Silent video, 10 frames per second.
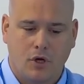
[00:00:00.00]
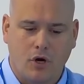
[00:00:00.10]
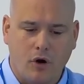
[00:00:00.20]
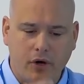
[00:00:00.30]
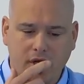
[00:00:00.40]

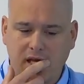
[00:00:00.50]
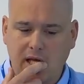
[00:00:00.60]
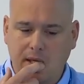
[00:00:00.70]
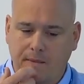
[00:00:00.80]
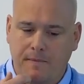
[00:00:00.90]

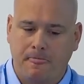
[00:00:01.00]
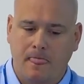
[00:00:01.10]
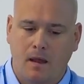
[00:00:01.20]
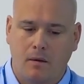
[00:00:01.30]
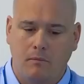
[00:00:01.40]
Currently,
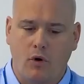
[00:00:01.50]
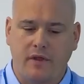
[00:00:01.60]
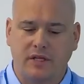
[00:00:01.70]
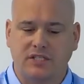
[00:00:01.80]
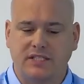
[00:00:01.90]
more
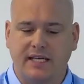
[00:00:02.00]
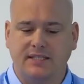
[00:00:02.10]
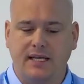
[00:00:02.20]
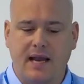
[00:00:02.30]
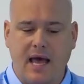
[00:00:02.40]
than
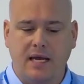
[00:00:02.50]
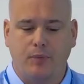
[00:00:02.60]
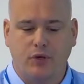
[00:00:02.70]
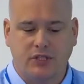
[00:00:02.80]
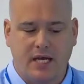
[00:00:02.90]

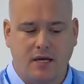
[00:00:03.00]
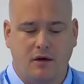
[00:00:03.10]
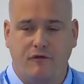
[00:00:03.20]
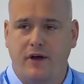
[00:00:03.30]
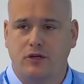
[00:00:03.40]

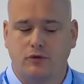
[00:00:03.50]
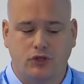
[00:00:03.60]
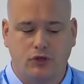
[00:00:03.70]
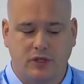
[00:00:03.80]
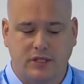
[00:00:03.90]
69% of veteran
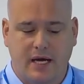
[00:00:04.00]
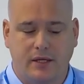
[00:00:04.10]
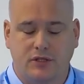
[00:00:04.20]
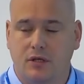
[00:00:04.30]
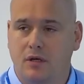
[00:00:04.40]

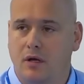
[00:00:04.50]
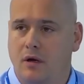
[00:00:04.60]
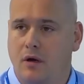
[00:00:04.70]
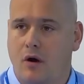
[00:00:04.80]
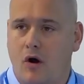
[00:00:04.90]
suicides
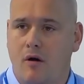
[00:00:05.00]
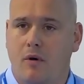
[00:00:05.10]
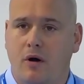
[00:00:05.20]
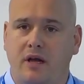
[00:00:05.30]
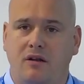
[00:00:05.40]
are
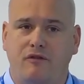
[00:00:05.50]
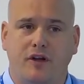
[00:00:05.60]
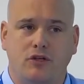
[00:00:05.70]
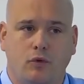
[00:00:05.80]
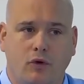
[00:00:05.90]
among
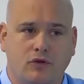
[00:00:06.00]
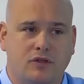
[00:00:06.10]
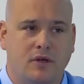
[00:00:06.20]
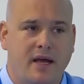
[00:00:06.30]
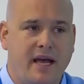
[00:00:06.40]

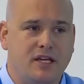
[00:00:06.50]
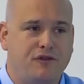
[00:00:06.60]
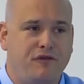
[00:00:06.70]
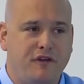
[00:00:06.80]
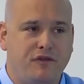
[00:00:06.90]
individuals age
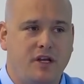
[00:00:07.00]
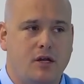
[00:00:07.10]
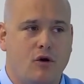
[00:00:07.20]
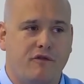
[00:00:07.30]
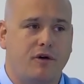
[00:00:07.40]
50
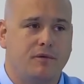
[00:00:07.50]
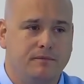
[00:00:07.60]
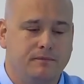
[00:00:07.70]
and over.